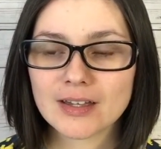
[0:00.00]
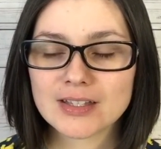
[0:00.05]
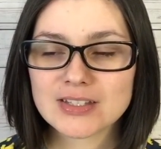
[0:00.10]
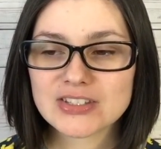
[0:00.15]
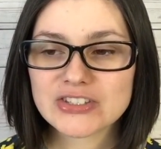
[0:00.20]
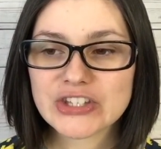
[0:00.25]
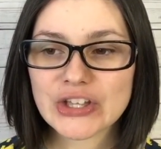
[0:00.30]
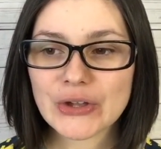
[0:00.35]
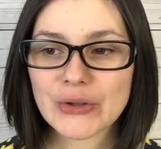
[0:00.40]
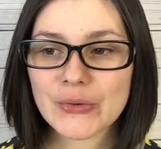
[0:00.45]

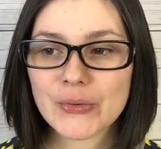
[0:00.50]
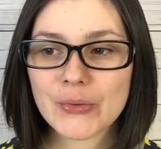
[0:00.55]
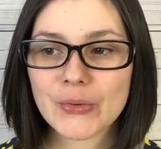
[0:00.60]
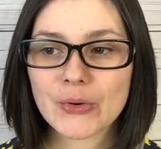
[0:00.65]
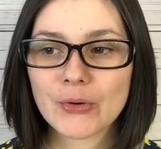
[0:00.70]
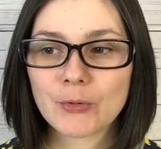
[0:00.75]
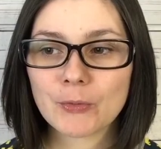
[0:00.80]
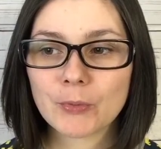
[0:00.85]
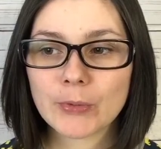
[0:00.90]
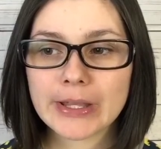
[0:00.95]

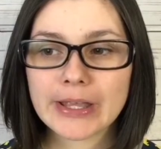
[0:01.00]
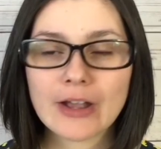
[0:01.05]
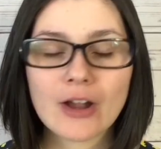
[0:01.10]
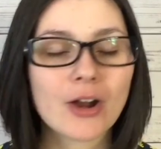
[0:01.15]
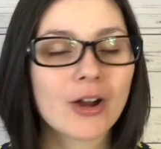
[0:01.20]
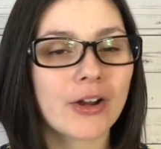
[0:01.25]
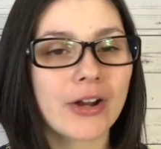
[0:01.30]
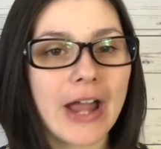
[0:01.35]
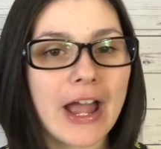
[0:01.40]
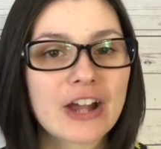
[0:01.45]
so we
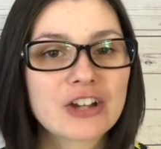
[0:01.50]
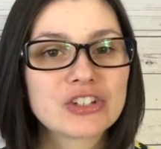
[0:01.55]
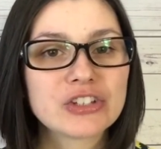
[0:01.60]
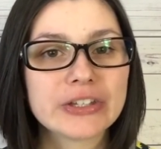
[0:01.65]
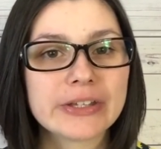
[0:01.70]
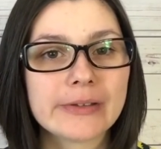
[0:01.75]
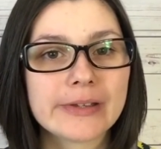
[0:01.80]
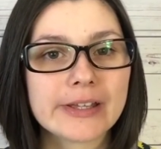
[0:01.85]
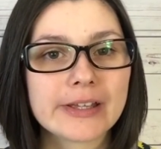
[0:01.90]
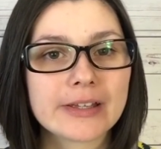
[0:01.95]
are
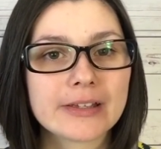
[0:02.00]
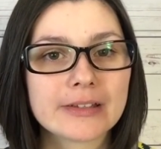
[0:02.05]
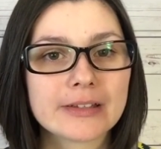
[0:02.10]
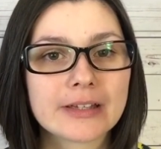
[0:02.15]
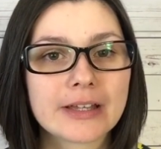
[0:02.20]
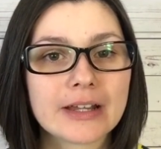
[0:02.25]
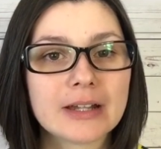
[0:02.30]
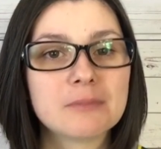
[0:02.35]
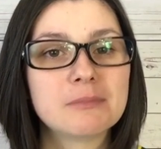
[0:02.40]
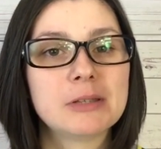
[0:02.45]
actually
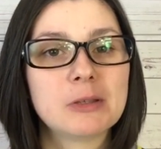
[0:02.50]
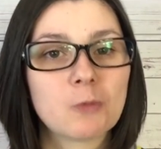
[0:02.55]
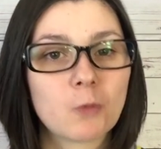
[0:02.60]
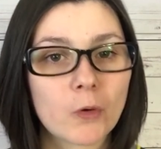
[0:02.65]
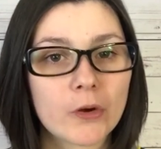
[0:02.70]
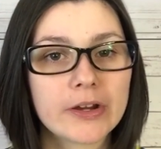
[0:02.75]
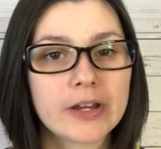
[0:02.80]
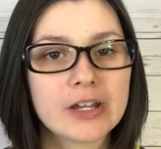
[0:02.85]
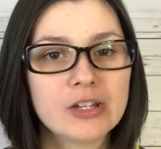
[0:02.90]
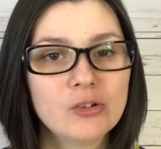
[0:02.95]
going to be
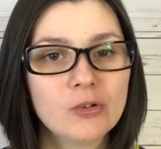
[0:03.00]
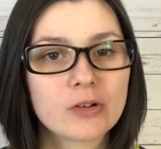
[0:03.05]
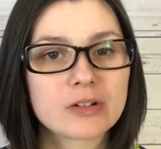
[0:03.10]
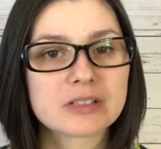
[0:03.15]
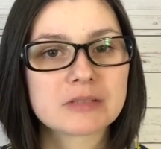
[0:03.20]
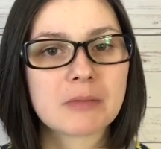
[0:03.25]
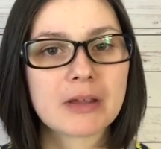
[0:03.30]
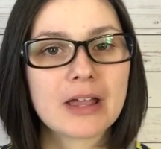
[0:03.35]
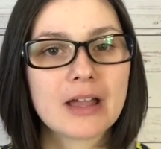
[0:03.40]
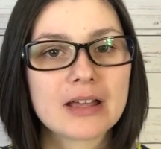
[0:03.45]
working
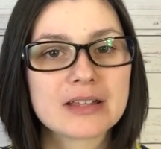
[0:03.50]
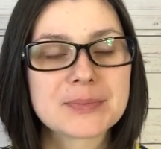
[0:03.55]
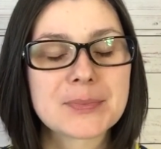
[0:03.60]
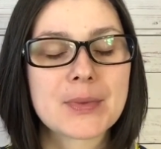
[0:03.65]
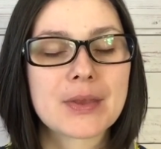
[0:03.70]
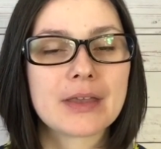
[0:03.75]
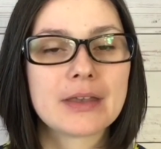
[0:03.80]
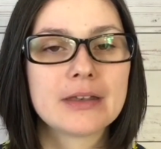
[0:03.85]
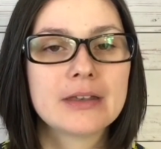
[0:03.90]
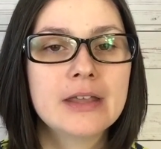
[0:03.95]
towards my
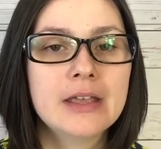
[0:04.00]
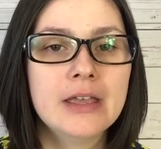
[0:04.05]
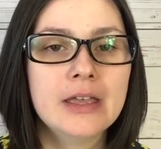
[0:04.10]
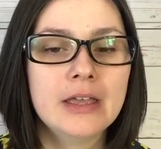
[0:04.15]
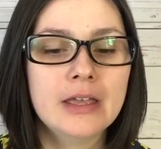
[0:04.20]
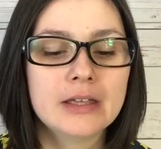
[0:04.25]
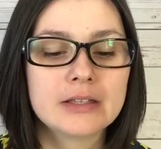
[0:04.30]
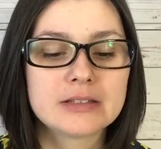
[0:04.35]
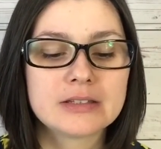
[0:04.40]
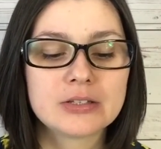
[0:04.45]
husband
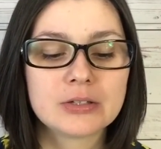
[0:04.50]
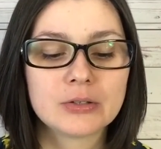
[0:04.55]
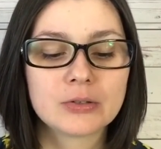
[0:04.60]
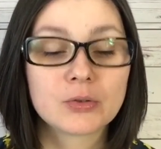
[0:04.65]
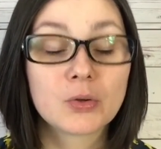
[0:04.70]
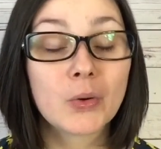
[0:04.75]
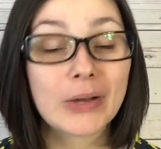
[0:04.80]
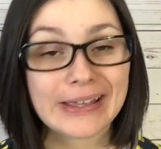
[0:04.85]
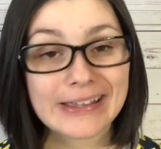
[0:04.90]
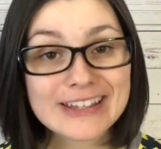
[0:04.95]
to
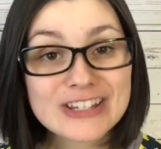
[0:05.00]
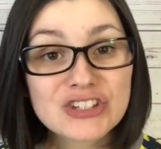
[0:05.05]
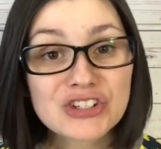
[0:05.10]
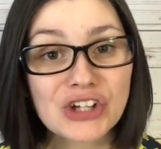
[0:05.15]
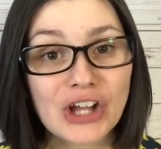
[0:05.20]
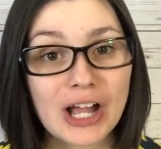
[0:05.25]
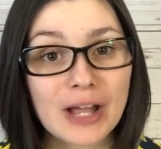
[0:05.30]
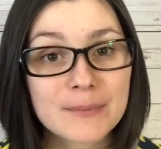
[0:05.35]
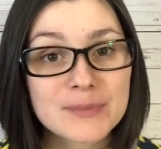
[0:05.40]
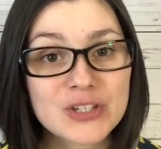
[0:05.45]
quit his
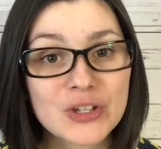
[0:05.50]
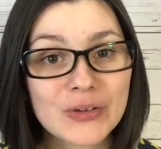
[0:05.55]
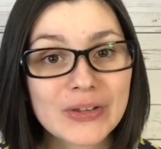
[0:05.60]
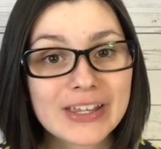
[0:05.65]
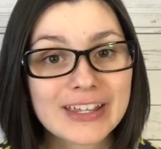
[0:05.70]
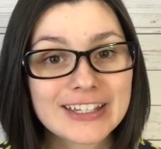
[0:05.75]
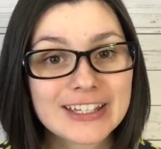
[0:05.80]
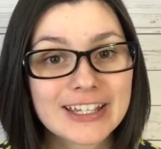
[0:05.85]
job so he